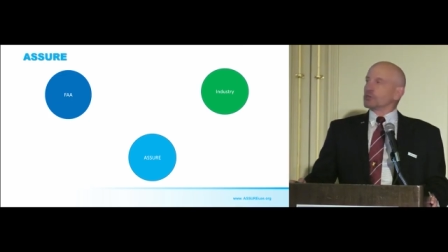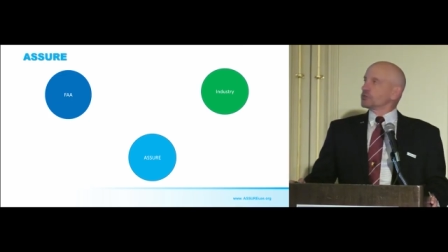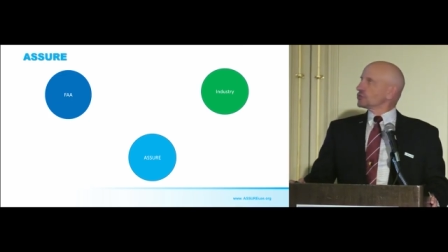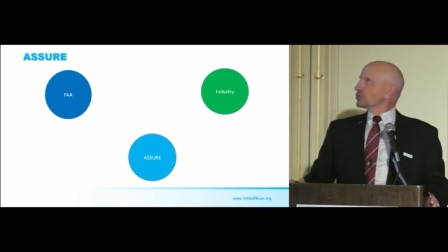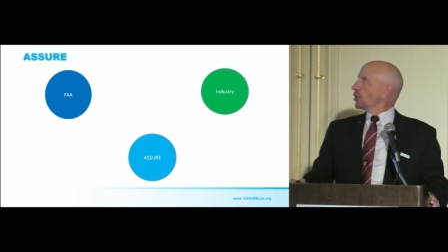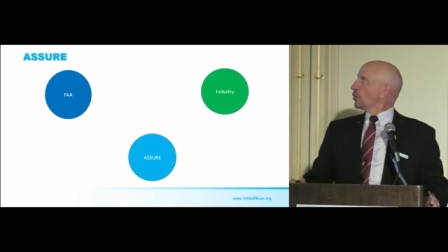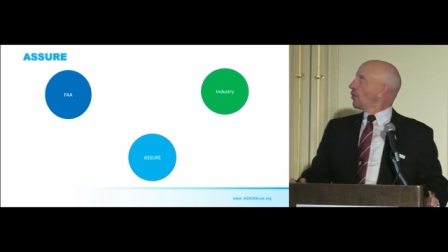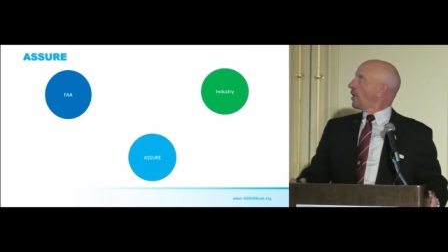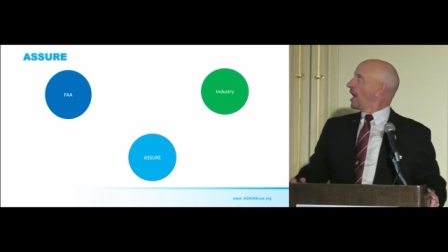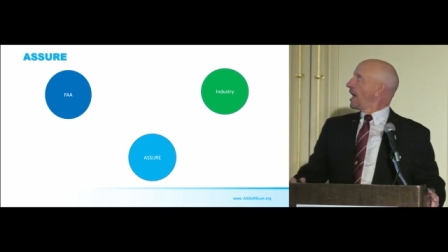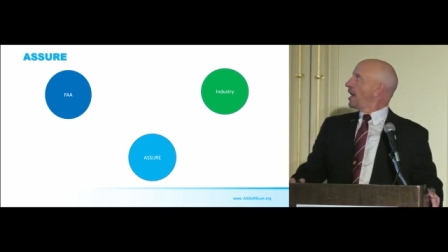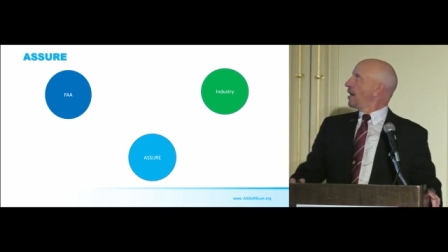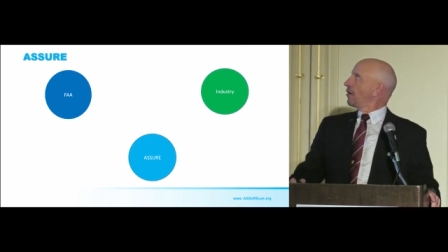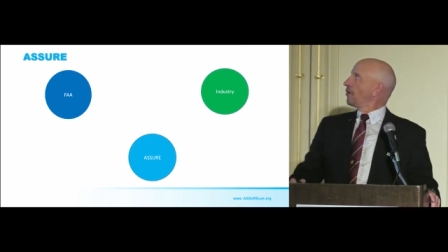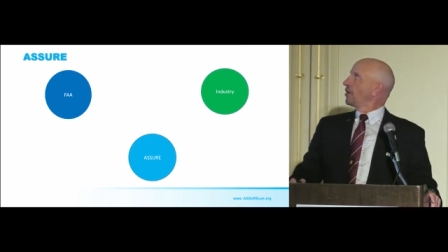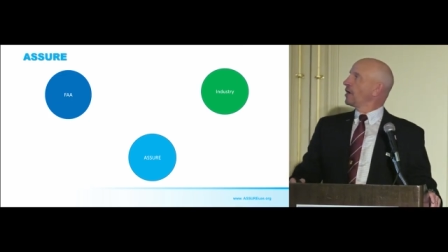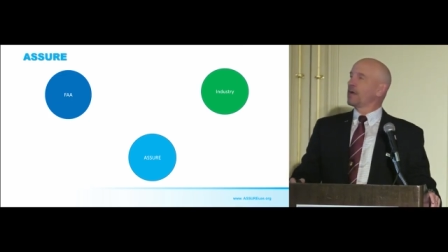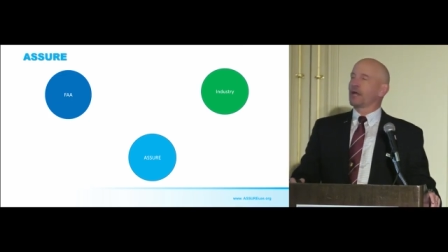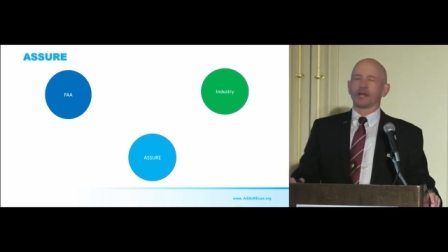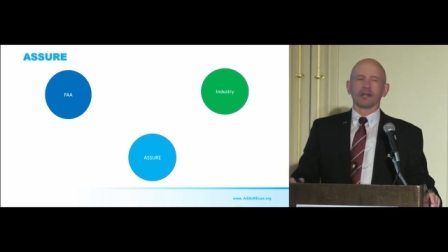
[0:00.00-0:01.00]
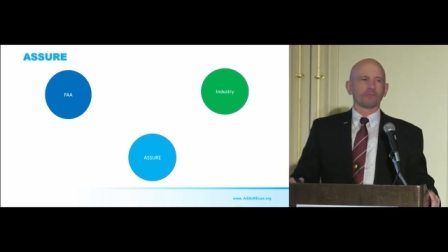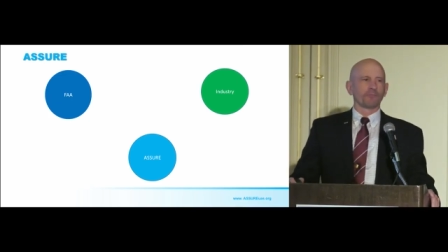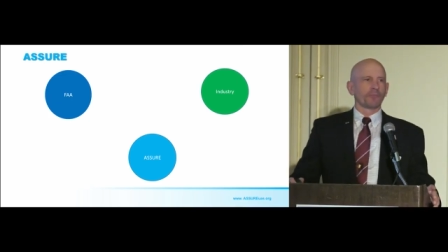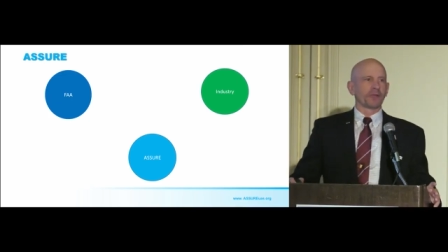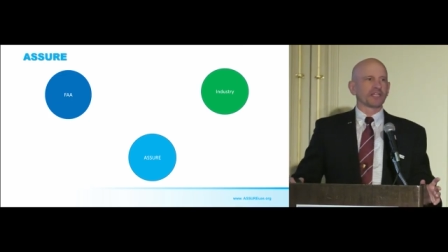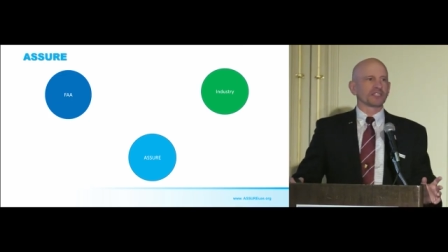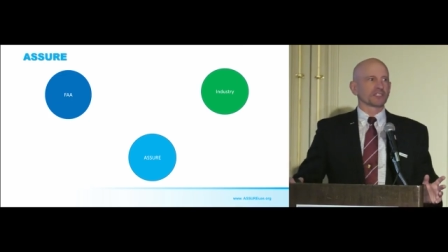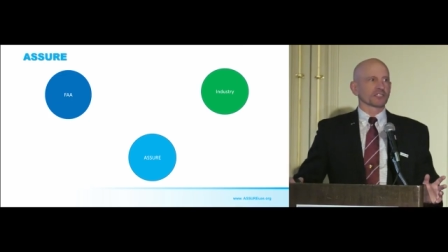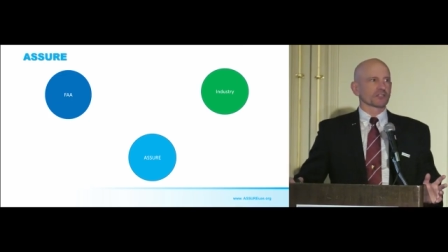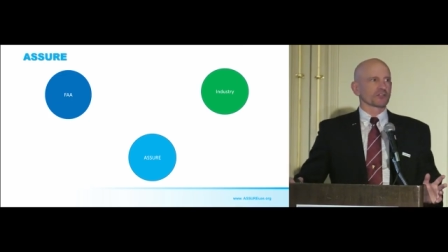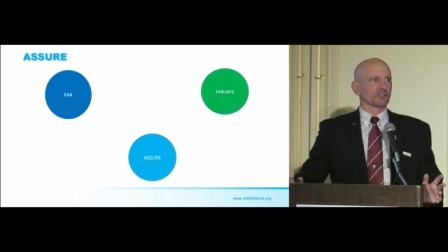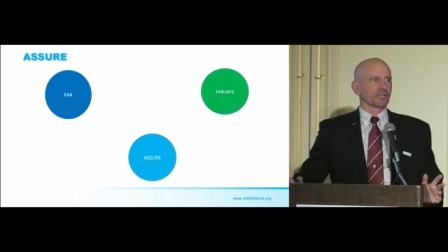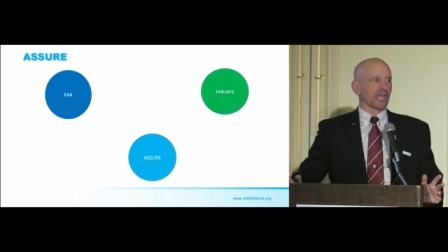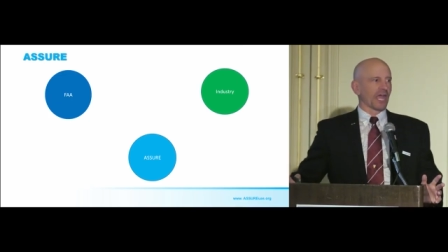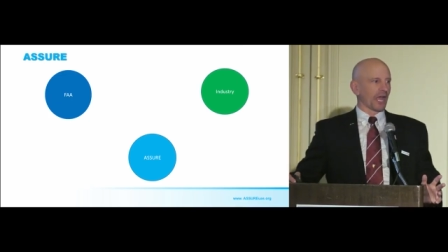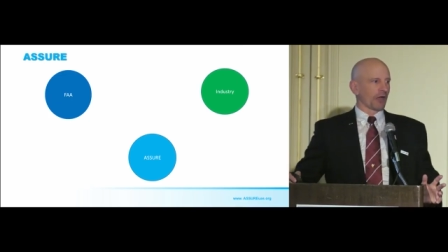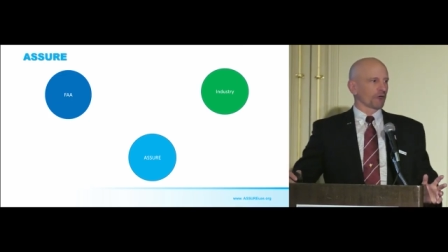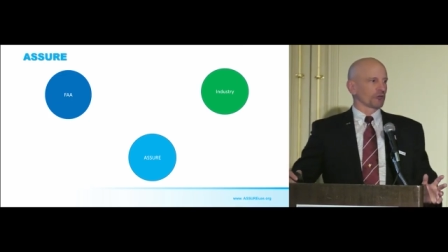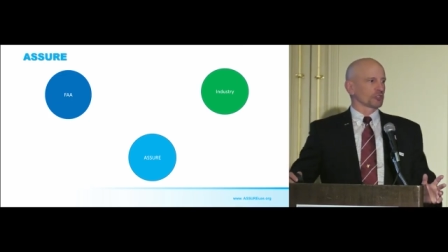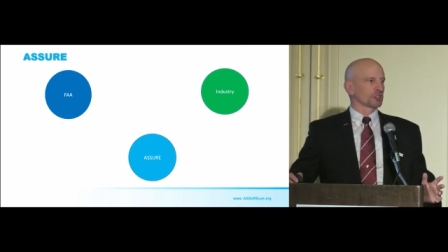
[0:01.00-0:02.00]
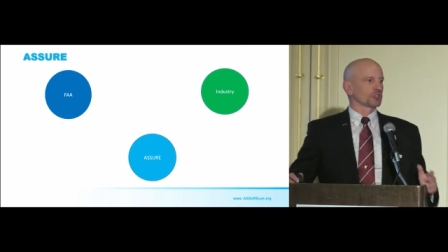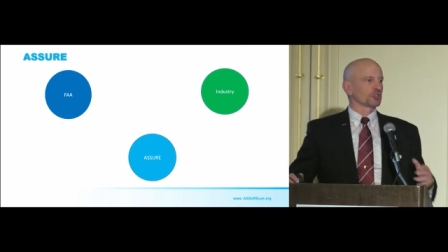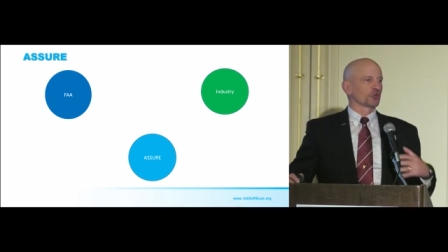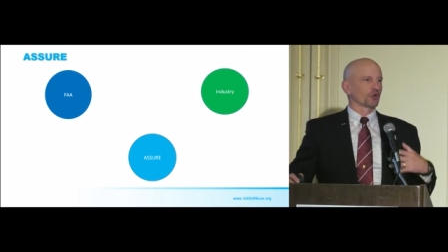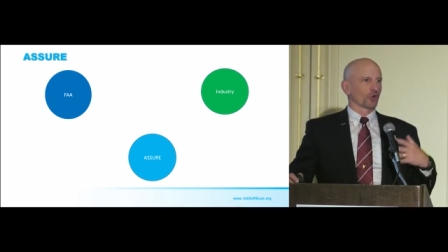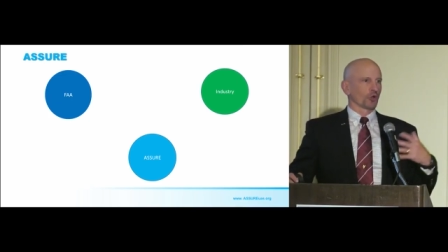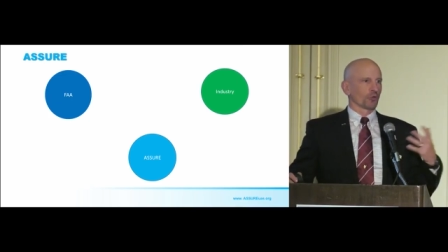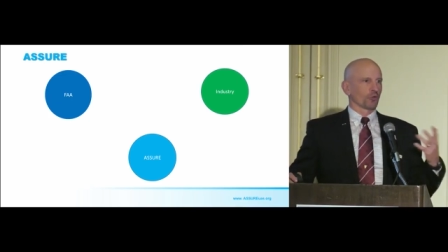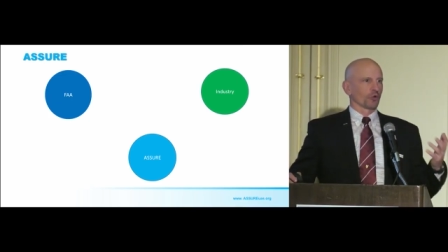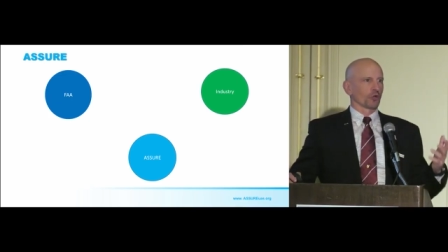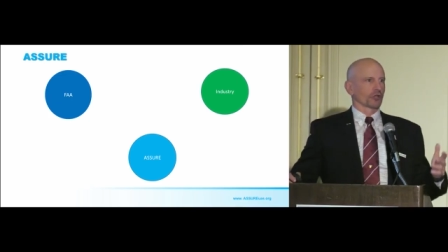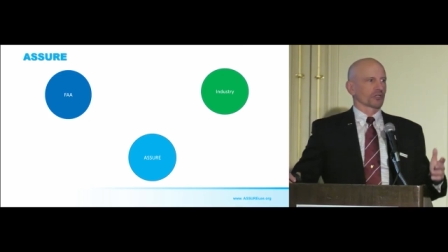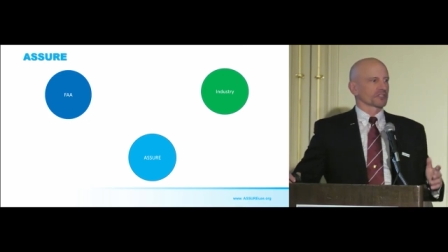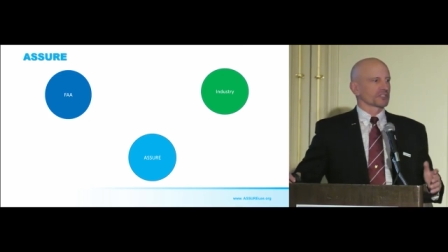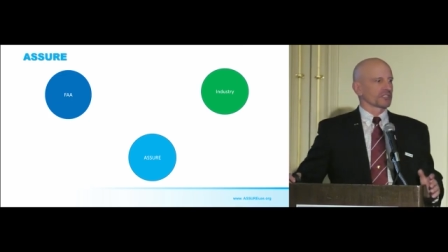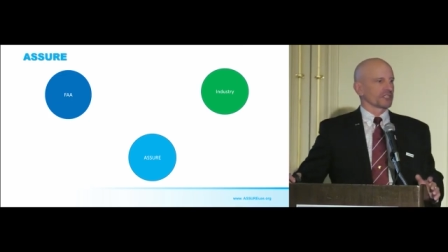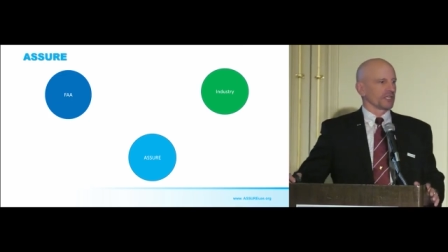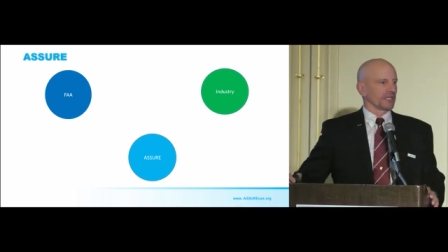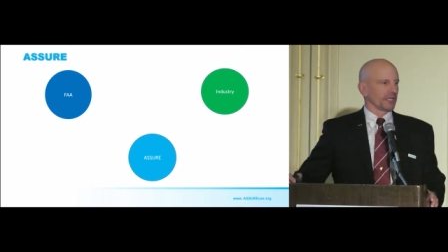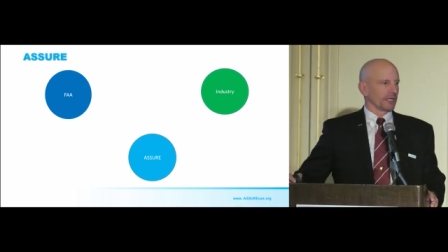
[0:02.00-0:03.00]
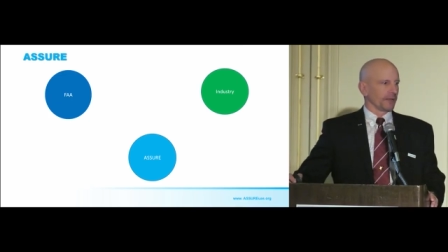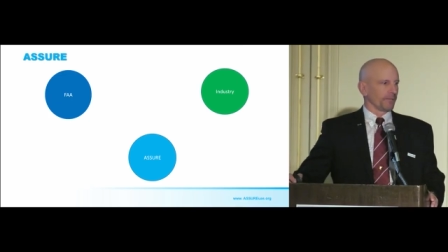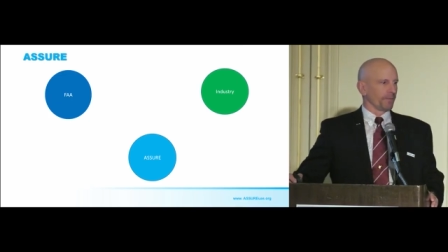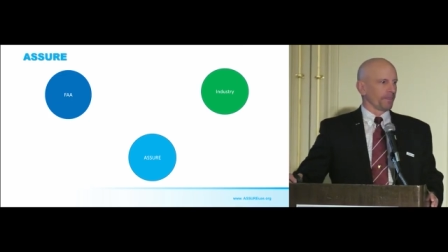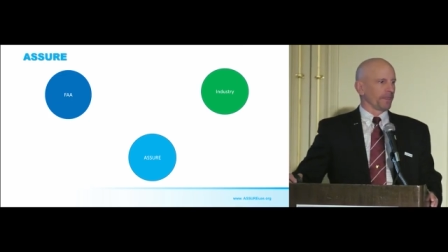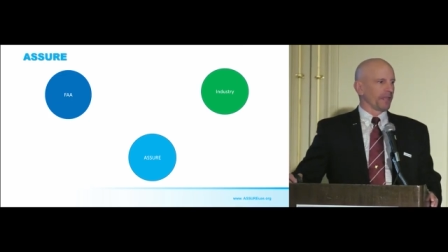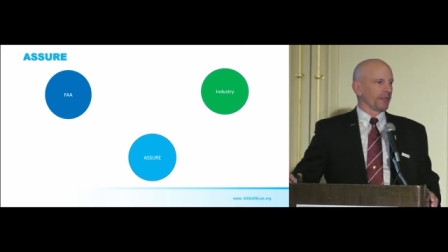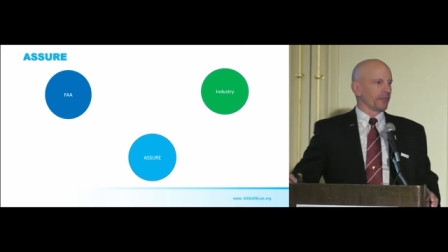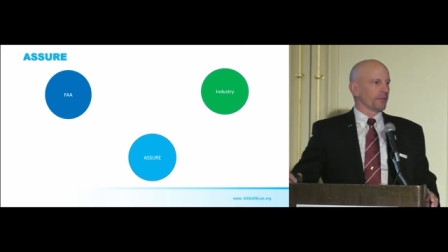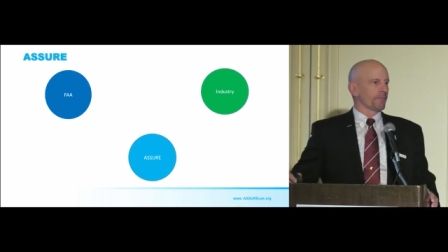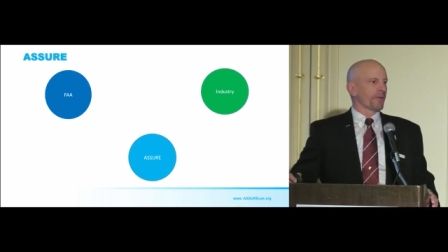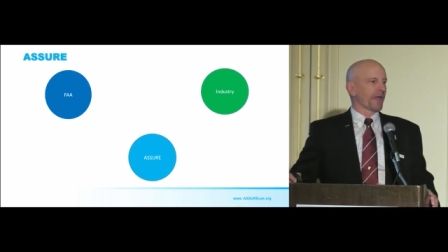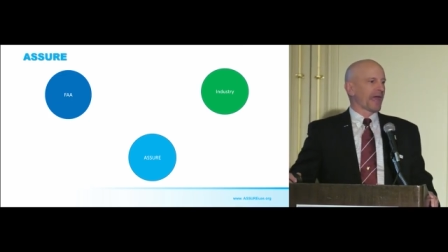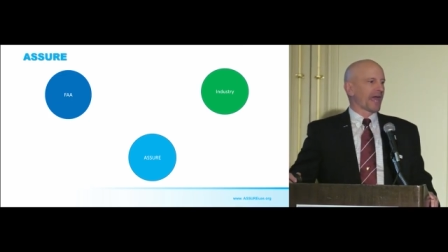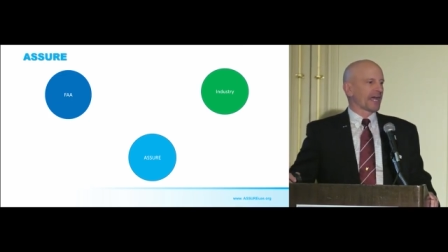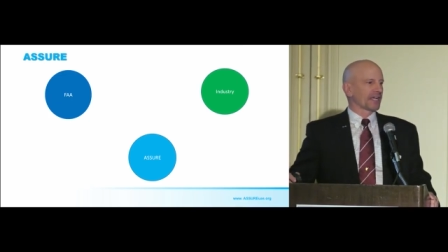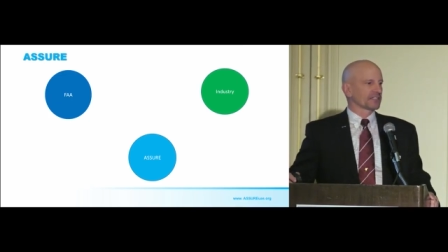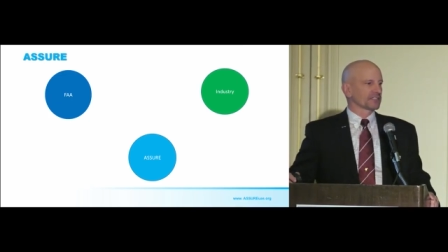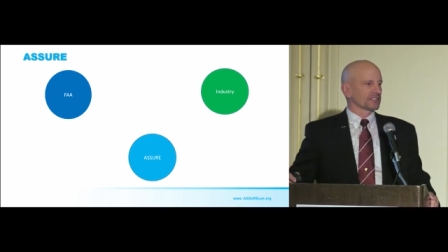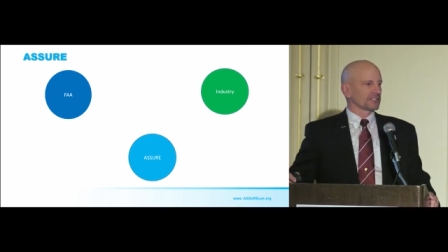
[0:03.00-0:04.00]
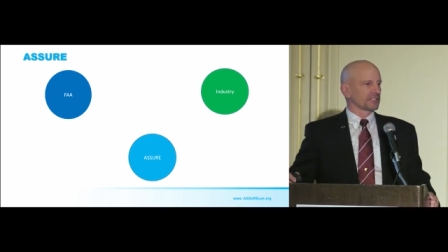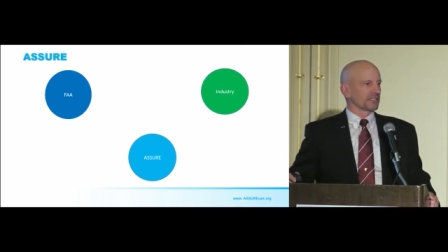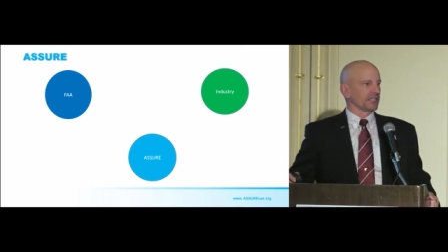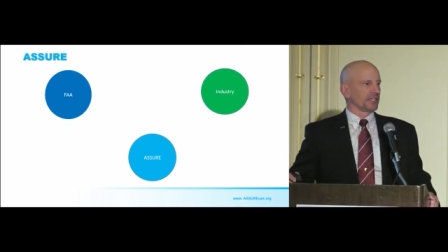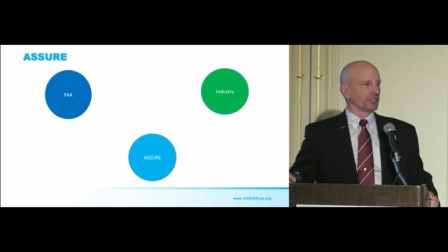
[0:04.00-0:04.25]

So how, basically how Assure works, and in the past,